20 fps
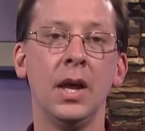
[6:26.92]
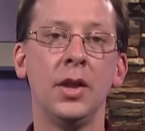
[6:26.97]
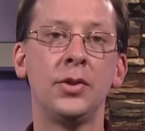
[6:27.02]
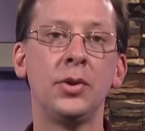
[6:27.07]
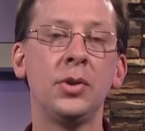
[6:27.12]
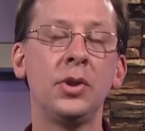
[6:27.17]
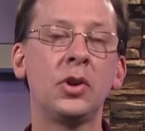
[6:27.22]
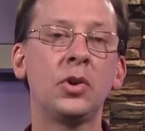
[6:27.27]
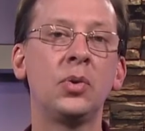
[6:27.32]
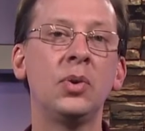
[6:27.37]

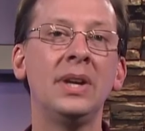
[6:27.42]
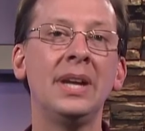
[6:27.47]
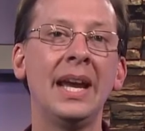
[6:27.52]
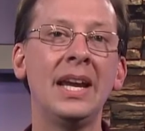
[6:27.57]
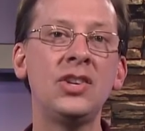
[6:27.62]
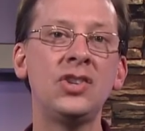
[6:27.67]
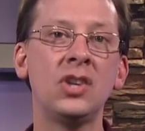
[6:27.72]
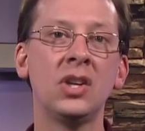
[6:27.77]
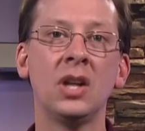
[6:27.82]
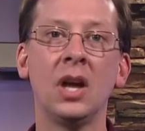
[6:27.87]
Through the
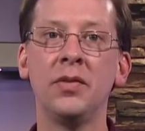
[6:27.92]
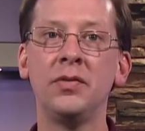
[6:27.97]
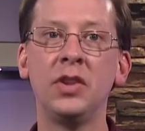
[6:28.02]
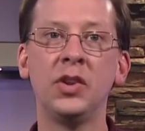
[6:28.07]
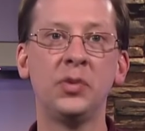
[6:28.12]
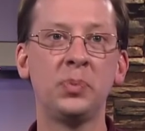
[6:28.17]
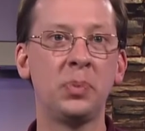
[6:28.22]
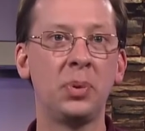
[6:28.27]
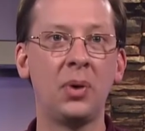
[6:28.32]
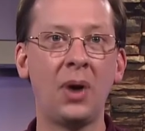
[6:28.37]
creation of
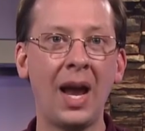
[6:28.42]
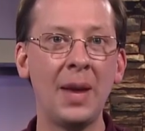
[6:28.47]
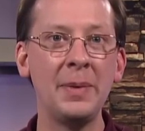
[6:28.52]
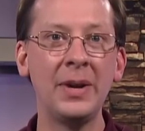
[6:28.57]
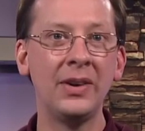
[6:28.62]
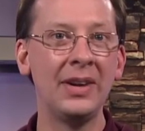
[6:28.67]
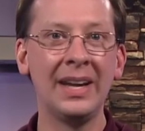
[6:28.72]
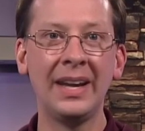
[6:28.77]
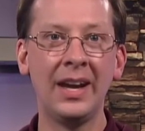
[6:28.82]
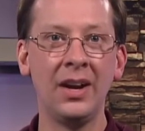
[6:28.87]
this
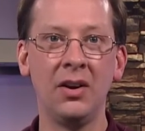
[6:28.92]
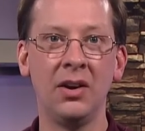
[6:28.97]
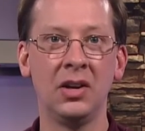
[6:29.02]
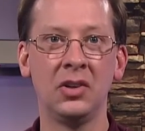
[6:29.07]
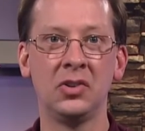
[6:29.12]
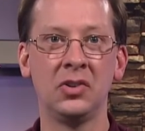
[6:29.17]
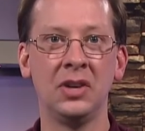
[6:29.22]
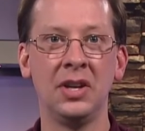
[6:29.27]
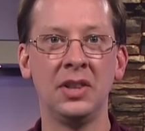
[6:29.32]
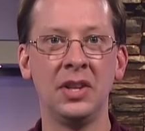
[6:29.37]
primary
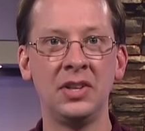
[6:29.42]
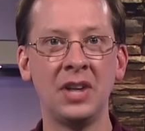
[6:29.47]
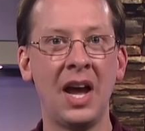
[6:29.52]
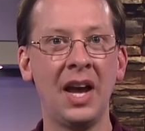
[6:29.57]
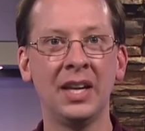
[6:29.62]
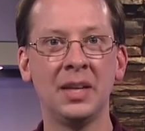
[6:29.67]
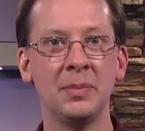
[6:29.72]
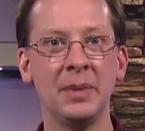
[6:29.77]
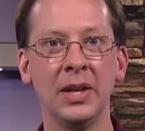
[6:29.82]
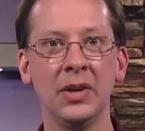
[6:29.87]
character in the
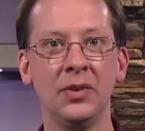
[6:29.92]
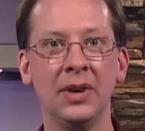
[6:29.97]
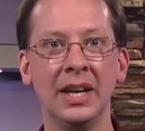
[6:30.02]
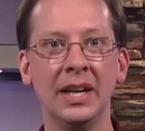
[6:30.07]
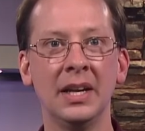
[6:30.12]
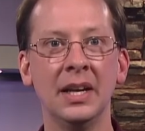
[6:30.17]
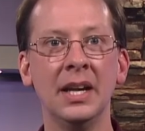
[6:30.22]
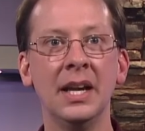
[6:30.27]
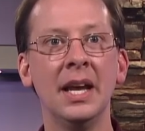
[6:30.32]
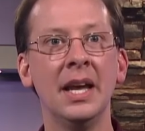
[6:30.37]

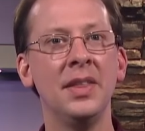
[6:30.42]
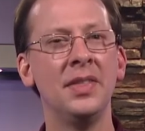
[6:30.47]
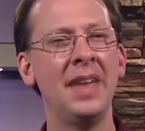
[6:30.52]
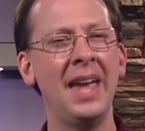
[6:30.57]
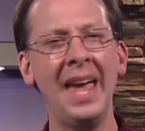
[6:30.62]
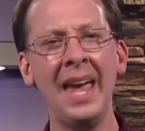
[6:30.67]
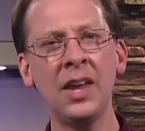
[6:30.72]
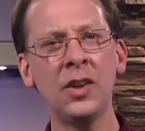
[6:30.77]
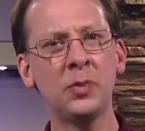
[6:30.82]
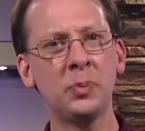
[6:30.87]
documentary,
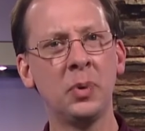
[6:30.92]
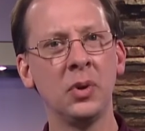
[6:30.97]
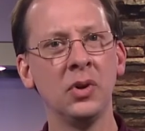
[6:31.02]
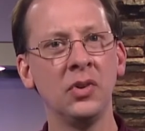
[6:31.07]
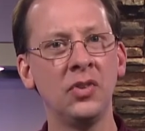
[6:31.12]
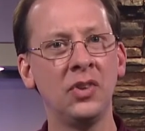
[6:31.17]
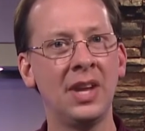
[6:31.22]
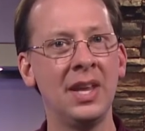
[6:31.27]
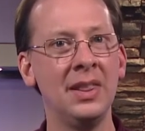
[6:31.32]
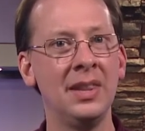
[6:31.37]
the
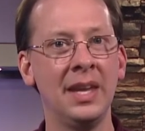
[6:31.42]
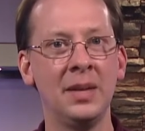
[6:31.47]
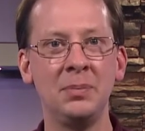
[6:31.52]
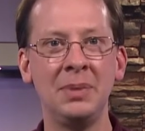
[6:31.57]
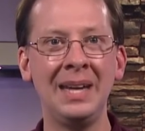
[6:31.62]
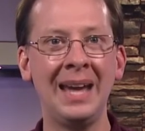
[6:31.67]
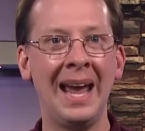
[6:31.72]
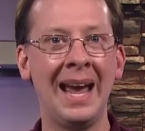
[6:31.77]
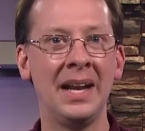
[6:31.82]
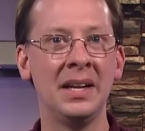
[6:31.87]
experts can then
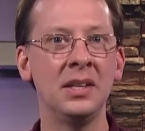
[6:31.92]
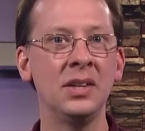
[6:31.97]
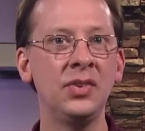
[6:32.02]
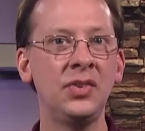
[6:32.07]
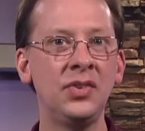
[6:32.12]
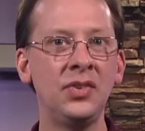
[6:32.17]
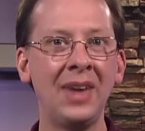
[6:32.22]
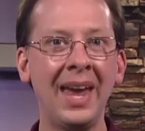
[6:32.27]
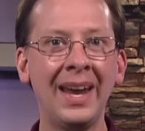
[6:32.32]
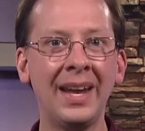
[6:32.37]
be added as
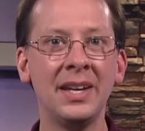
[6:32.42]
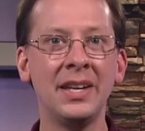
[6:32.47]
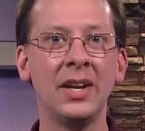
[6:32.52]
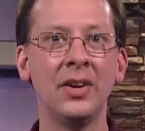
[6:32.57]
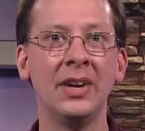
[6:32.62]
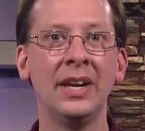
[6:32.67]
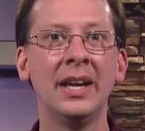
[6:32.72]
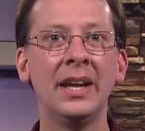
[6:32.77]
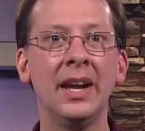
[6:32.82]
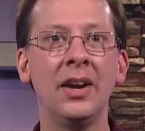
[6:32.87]

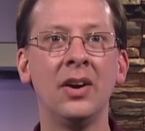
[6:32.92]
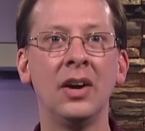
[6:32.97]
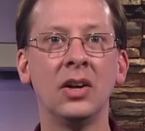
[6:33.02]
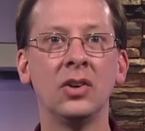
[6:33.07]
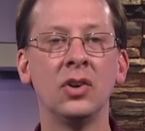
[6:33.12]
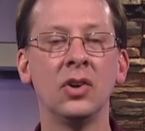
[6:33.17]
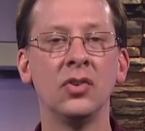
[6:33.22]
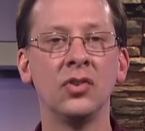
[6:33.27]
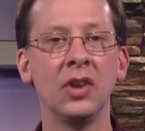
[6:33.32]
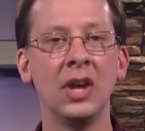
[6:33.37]
secondary
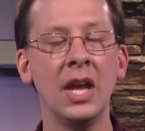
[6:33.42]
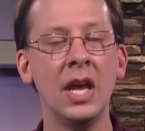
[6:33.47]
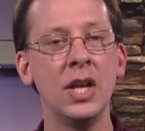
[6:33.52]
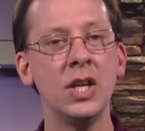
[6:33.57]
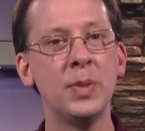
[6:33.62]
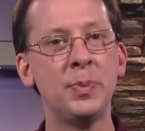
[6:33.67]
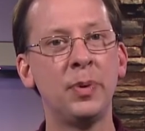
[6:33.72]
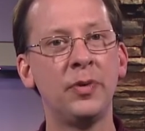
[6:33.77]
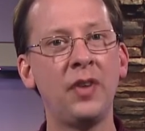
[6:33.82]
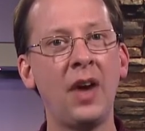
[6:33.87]
characters
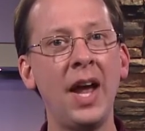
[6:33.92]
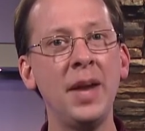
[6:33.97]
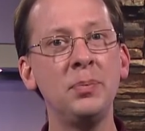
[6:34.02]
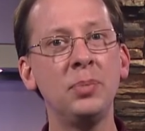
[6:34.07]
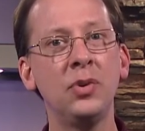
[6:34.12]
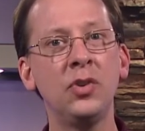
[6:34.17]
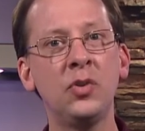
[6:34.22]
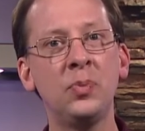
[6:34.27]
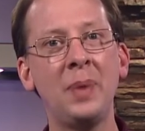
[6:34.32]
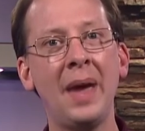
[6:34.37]
to provide
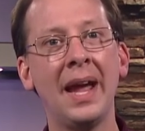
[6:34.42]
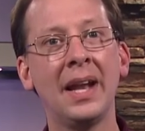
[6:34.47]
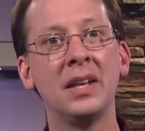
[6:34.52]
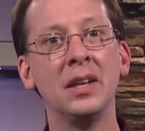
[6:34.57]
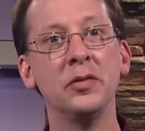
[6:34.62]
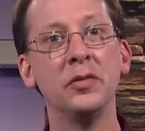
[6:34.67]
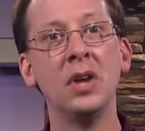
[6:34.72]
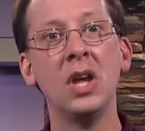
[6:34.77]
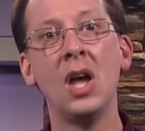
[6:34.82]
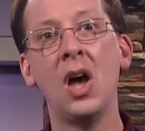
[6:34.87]

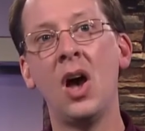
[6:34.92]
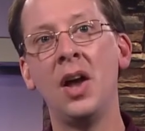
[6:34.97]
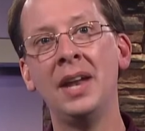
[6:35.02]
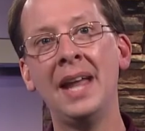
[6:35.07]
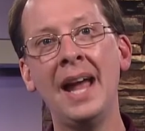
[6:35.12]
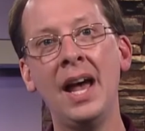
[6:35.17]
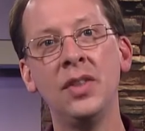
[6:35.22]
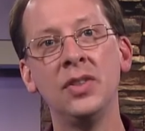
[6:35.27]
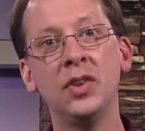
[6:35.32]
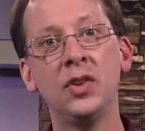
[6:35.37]
perspective on
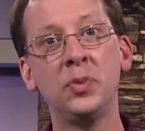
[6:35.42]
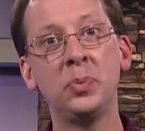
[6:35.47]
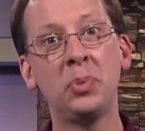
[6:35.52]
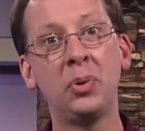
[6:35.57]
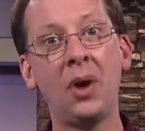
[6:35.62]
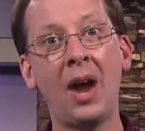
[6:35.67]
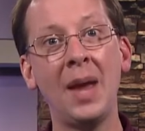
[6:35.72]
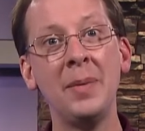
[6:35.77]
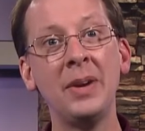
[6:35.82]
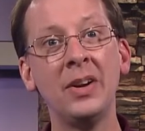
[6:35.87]
how this
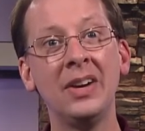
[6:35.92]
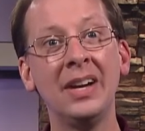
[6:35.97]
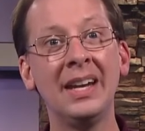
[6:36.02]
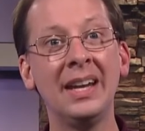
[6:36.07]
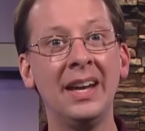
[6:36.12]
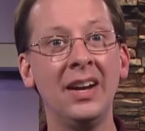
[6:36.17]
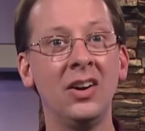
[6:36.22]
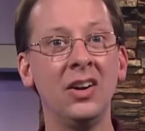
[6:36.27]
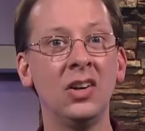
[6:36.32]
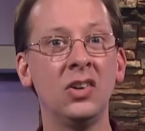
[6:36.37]
primary
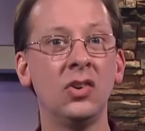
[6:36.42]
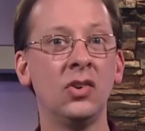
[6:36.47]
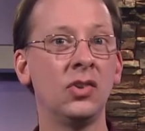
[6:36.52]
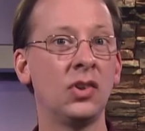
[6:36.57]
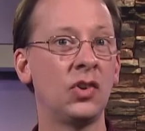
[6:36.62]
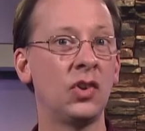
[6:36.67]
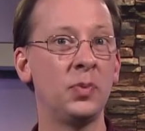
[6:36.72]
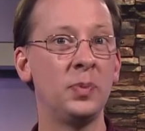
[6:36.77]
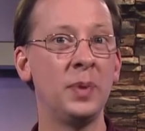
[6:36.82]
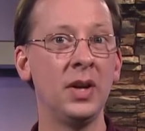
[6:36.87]
character's
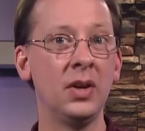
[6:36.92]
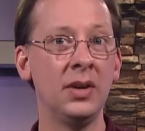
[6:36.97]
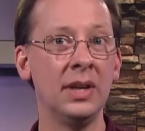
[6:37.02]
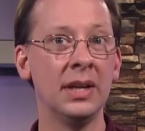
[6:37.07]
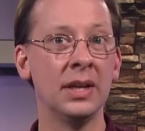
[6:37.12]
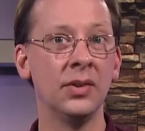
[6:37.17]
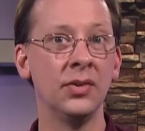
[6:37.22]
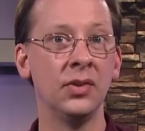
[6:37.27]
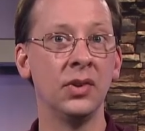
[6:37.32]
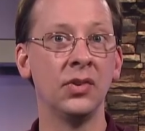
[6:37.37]

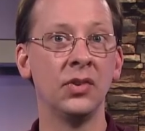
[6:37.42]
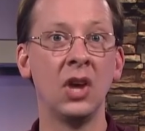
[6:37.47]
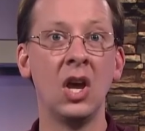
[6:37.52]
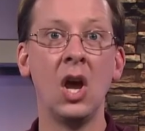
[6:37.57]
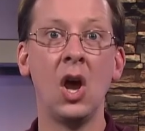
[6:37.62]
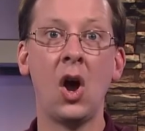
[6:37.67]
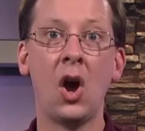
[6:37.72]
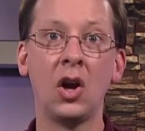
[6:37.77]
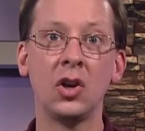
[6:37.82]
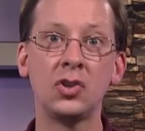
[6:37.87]
experiences
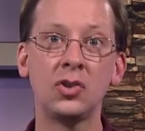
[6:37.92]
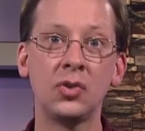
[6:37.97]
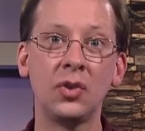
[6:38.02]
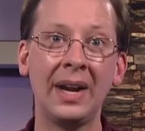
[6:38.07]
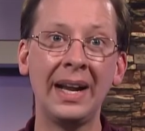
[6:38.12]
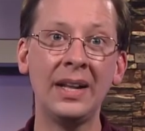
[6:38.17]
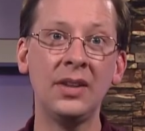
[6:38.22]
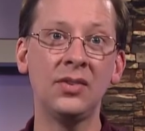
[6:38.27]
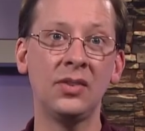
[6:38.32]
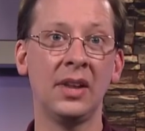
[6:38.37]
are
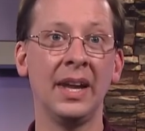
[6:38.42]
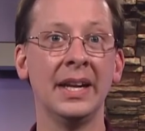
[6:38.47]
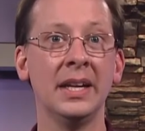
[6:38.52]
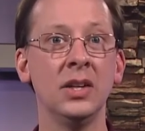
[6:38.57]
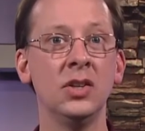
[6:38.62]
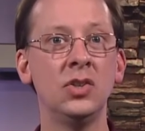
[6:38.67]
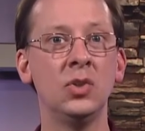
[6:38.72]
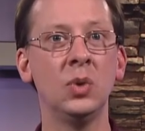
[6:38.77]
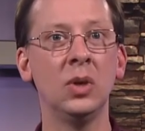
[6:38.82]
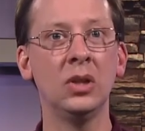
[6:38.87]

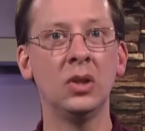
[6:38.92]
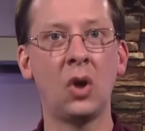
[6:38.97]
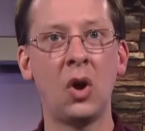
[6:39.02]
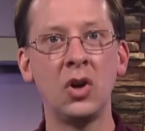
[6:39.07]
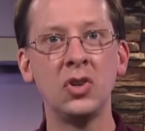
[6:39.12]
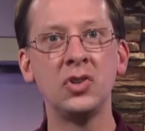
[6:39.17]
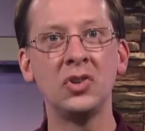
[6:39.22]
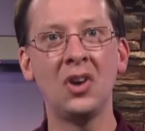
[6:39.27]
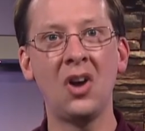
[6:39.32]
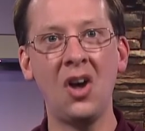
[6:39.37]
translated to a
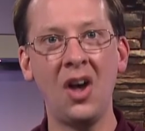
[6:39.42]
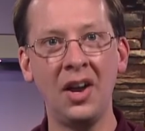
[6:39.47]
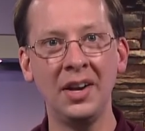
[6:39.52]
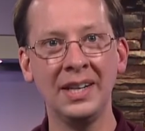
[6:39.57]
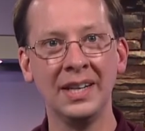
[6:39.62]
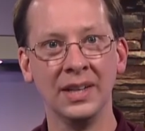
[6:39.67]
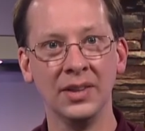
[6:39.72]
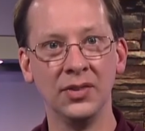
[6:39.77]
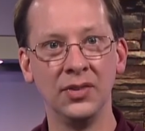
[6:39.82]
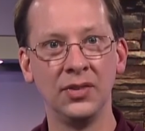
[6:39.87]
larger
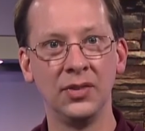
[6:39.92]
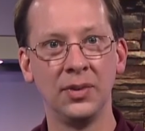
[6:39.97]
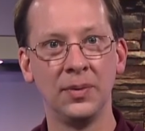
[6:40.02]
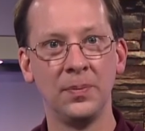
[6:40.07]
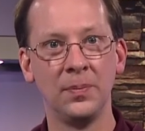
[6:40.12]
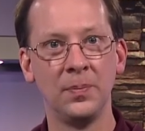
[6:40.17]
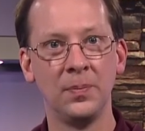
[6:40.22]
audience.